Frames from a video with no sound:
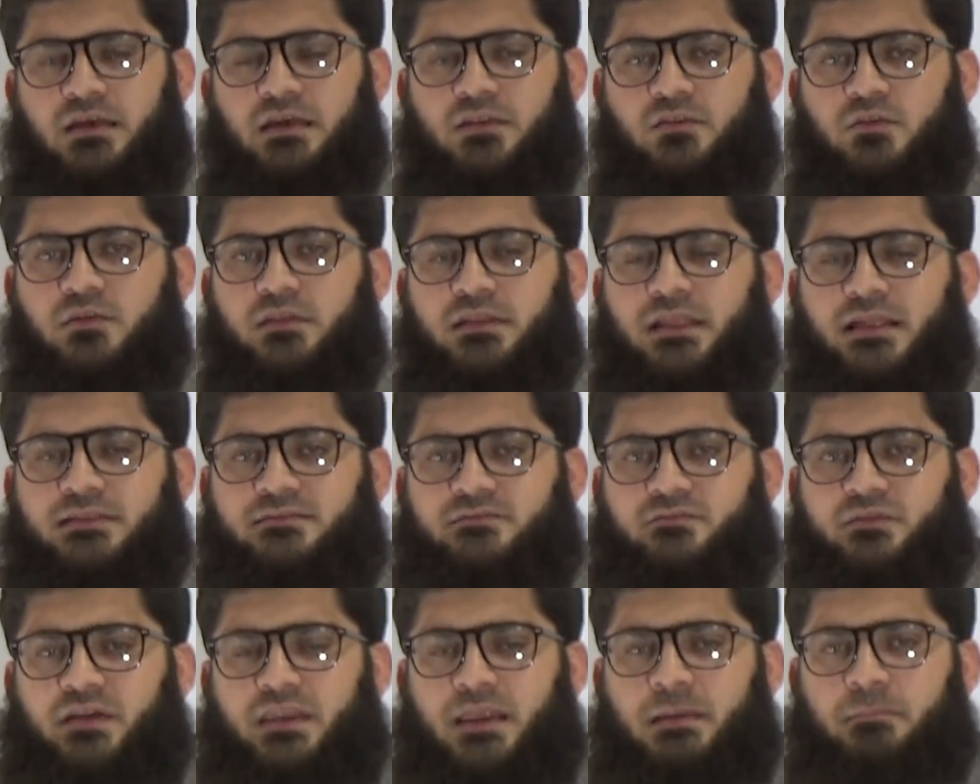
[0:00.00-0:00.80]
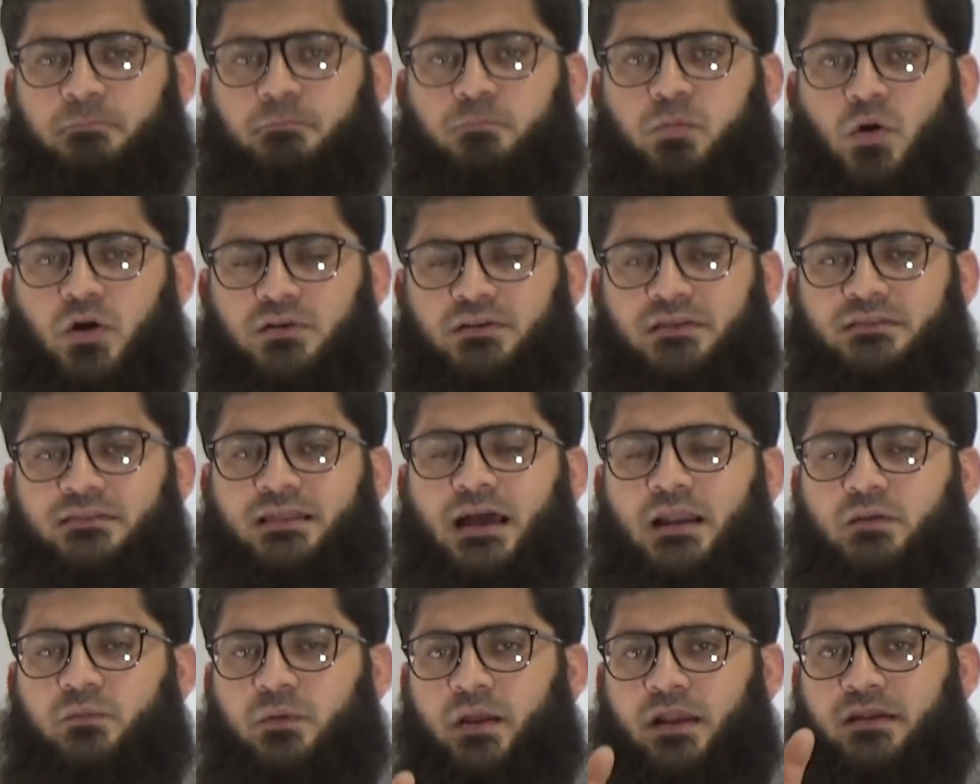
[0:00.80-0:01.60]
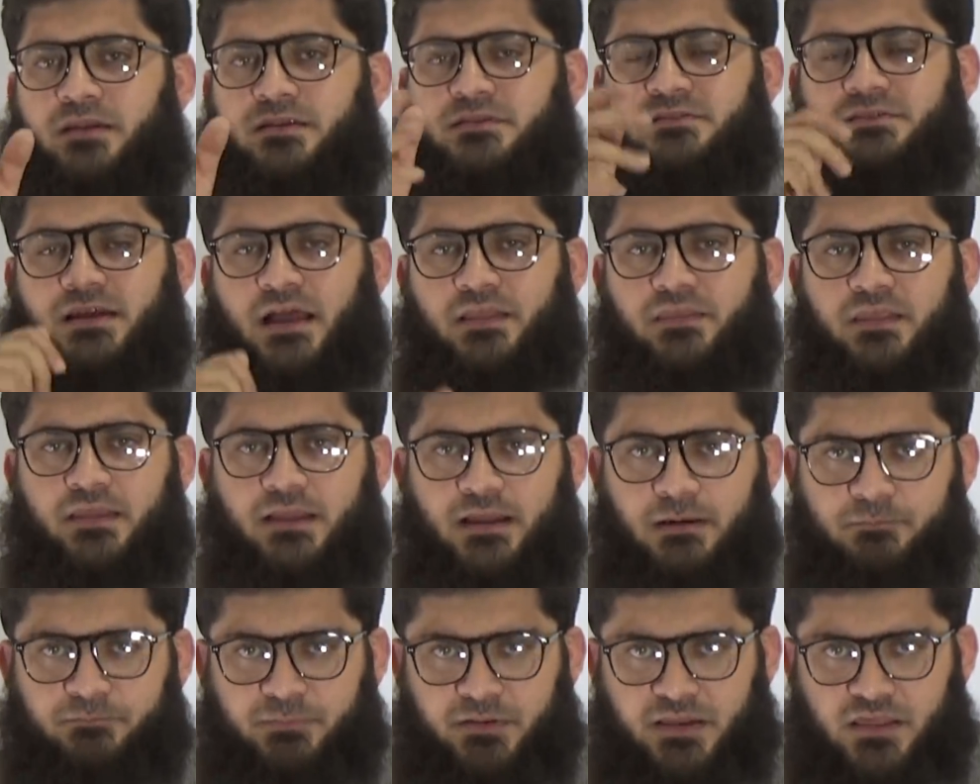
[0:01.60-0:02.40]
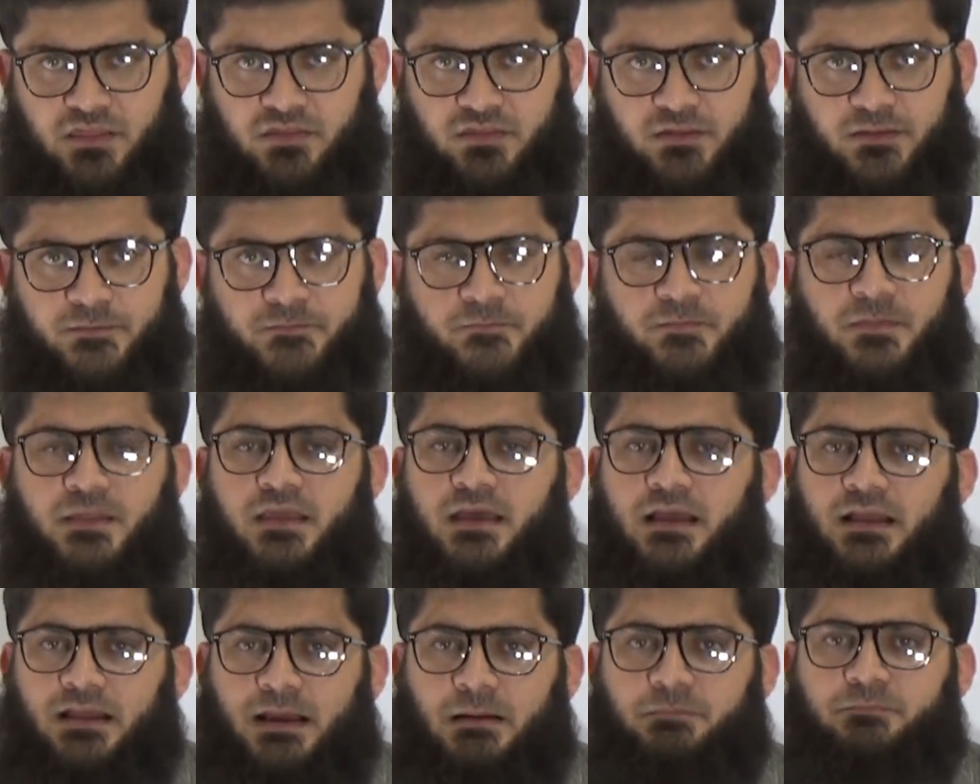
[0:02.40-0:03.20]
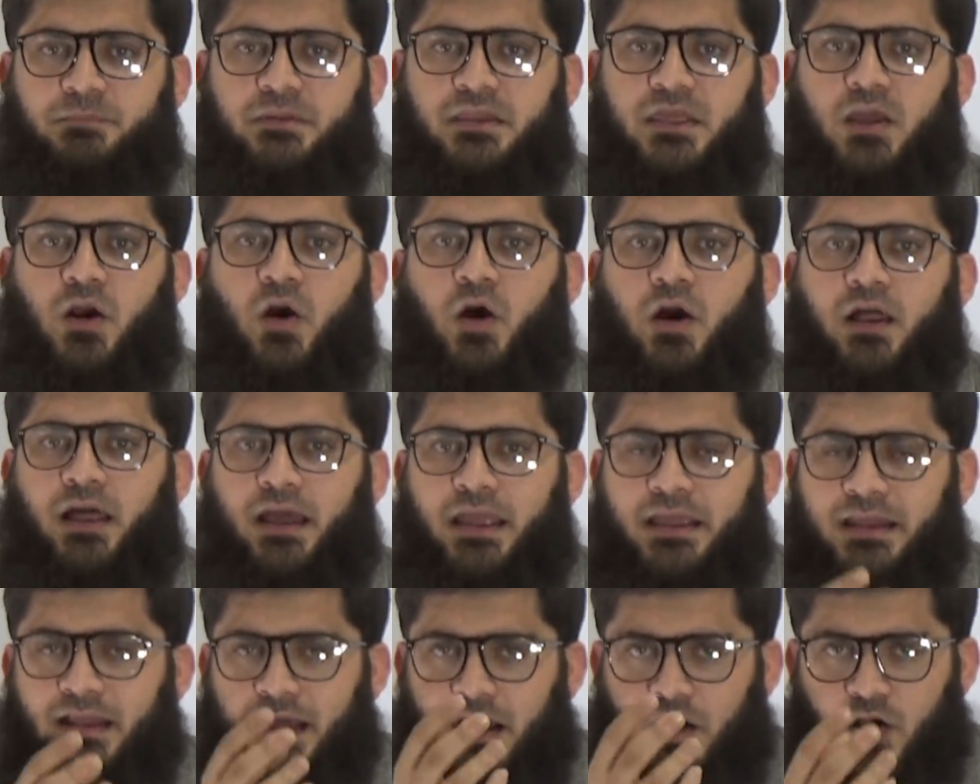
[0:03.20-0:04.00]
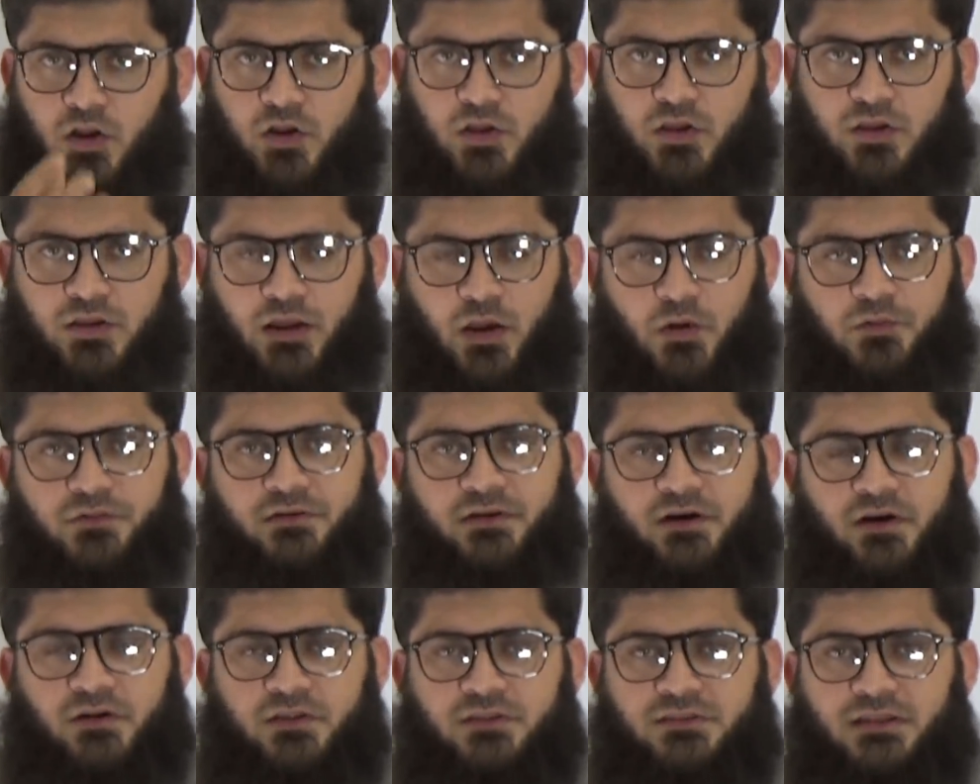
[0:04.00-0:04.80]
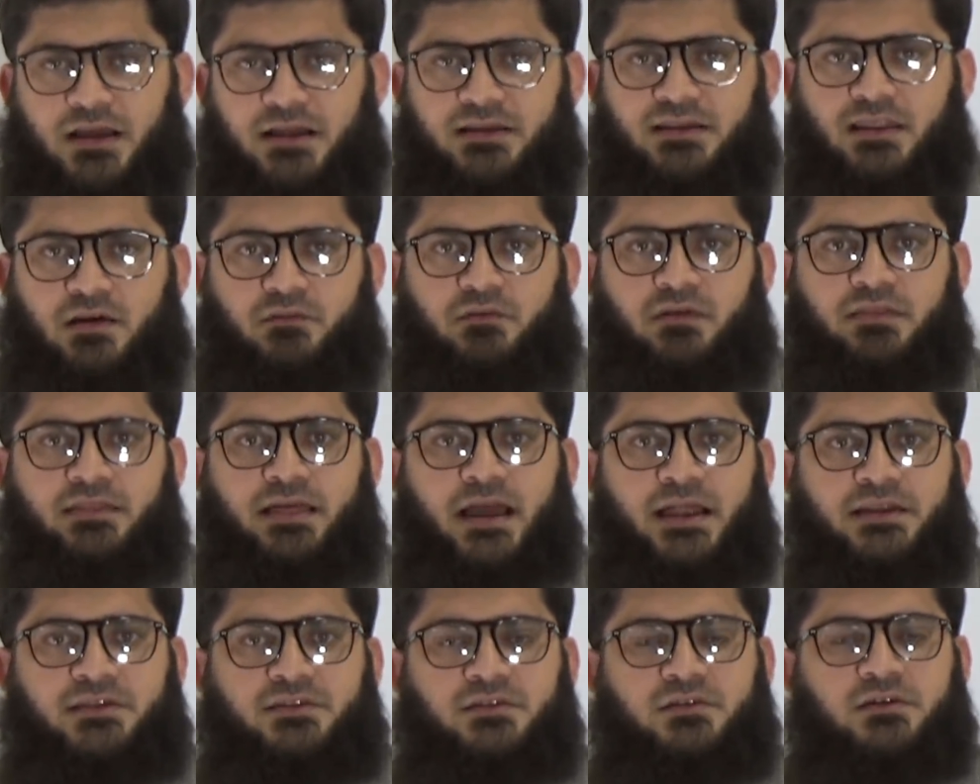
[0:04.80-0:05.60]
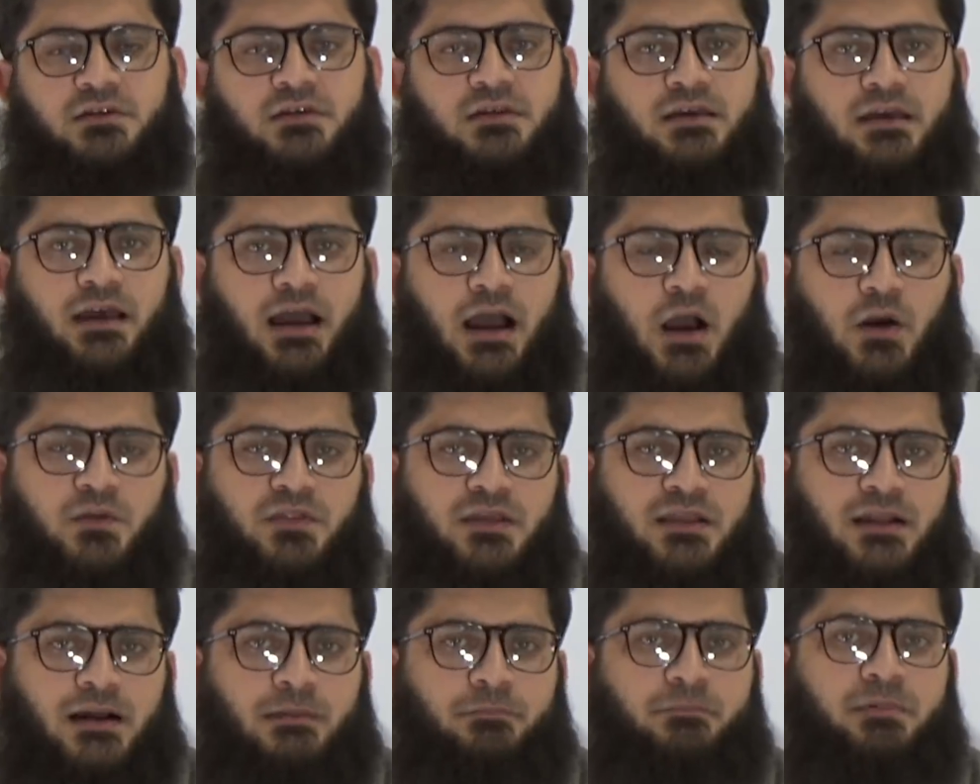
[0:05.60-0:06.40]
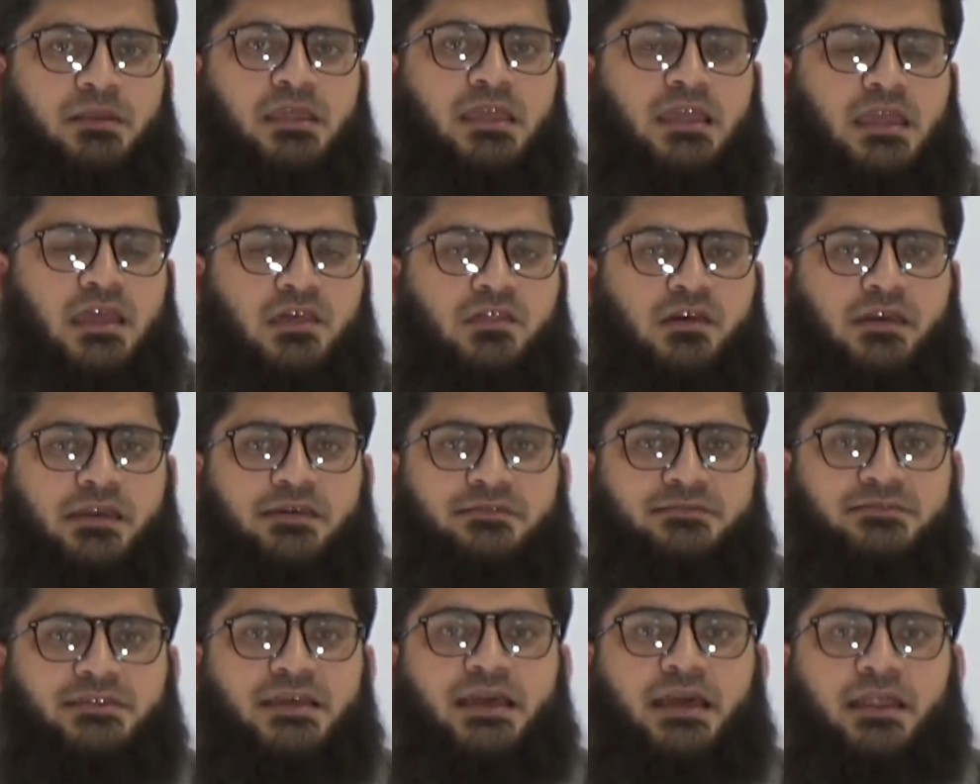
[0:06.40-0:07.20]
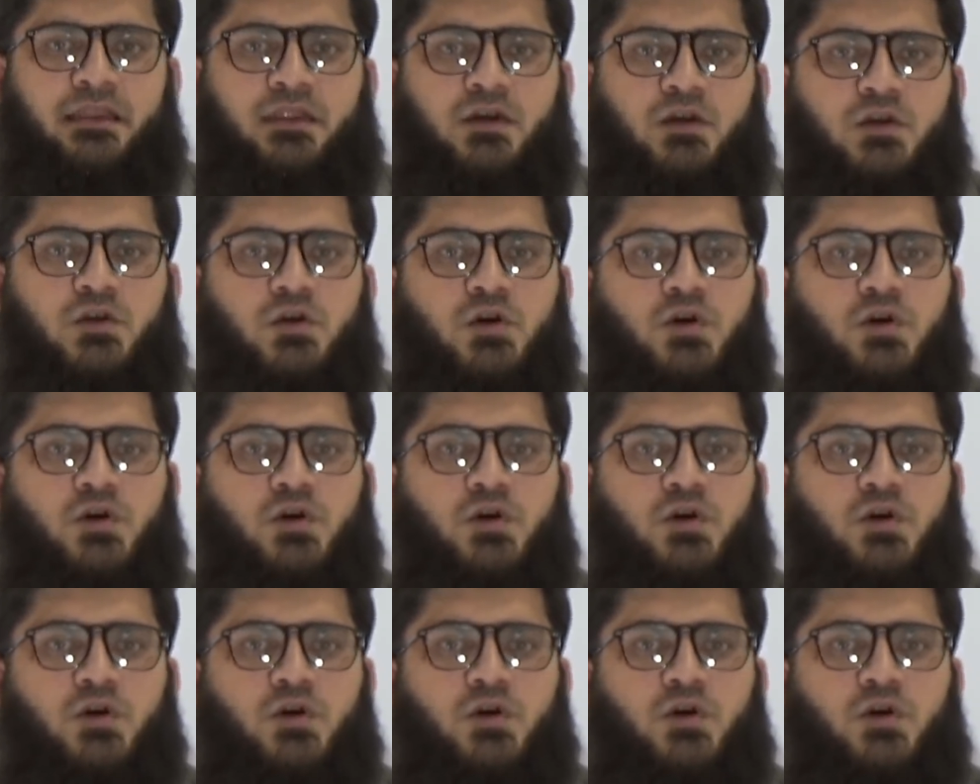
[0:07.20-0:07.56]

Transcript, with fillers: So it's very important that we understand the companies company on, in a, on a ground, on a third level, that how the company is, is there.